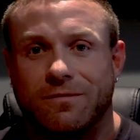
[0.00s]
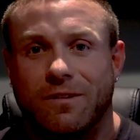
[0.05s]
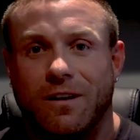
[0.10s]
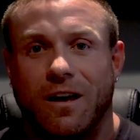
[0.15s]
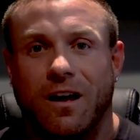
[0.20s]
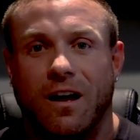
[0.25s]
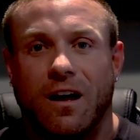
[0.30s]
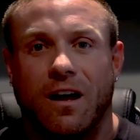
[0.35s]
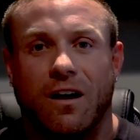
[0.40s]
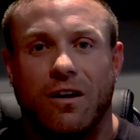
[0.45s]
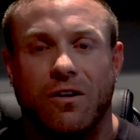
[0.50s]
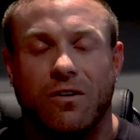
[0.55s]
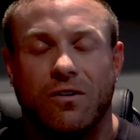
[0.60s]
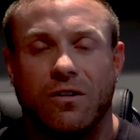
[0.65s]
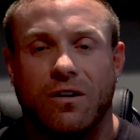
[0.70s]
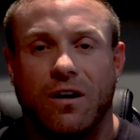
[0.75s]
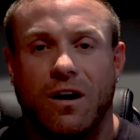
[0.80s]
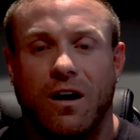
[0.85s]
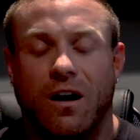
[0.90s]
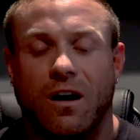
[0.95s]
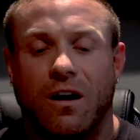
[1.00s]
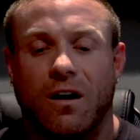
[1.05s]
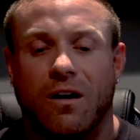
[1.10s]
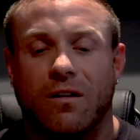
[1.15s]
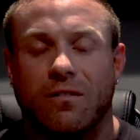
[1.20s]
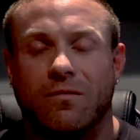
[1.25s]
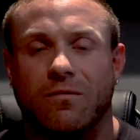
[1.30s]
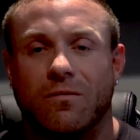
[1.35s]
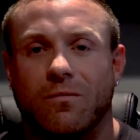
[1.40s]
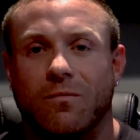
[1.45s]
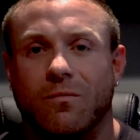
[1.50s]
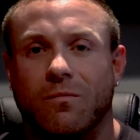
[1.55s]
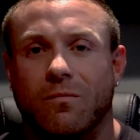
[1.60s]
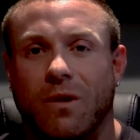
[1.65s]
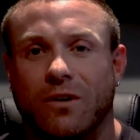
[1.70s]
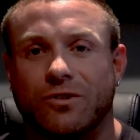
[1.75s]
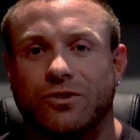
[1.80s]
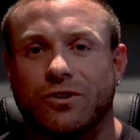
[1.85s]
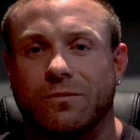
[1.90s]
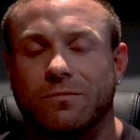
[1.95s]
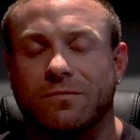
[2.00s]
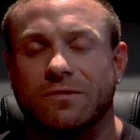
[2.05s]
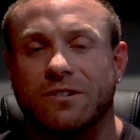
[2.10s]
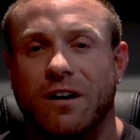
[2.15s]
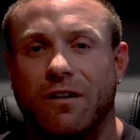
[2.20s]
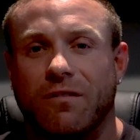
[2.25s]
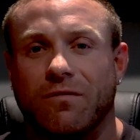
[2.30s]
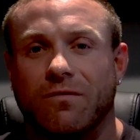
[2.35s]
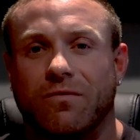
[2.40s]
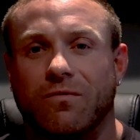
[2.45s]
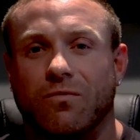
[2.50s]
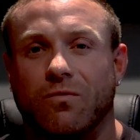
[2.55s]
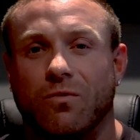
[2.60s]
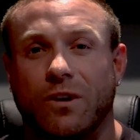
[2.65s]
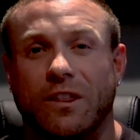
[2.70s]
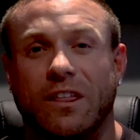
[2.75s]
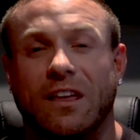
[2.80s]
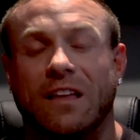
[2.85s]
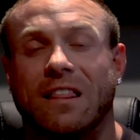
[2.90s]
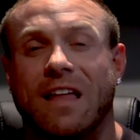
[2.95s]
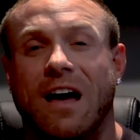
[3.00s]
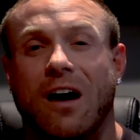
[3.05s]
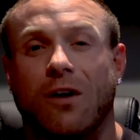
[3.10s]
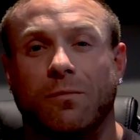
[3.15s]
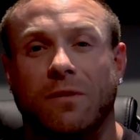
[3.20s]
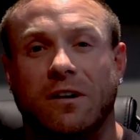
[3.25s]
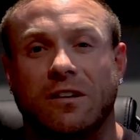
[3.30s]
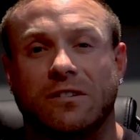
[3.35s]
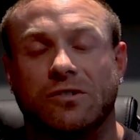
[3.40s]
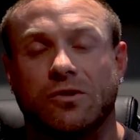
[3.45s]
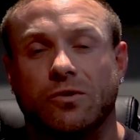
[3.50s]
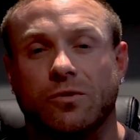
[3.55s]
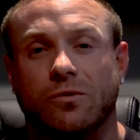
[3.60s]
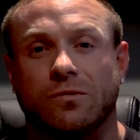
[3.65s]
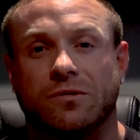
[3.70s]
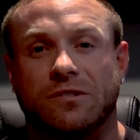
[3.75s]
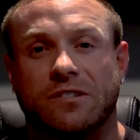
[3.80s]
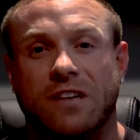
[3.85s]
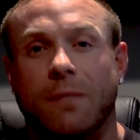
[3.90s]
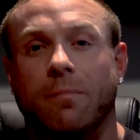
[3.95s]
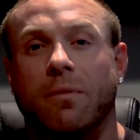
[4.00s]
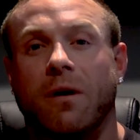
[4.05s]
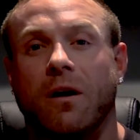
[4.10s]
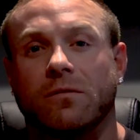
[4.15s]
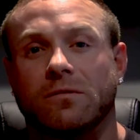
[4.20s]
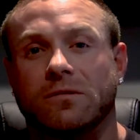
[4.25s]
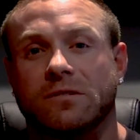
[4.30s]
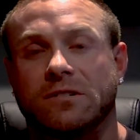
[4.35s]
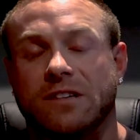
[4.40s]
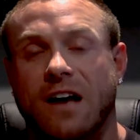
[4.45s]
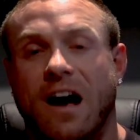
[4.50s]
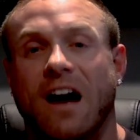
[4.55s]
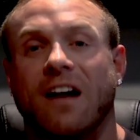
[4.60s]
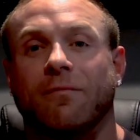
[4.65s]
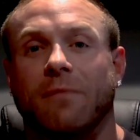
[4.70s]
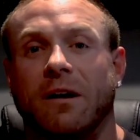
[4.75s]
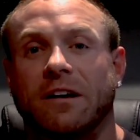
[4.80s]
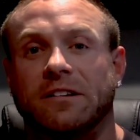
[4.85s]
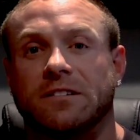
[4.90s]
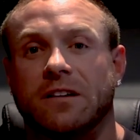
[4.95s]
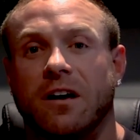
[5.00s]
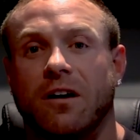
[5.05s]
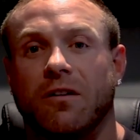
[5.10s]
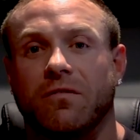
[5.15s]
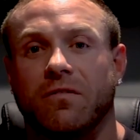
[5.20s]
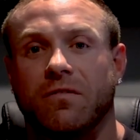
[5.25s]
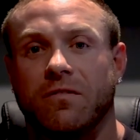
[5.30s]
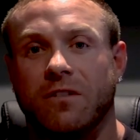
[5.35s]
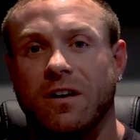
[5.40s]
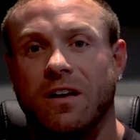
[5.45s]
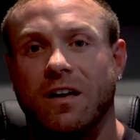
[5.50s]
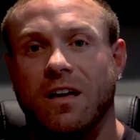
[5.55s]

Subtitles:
And mushrooms have really allowed me to step outside of myself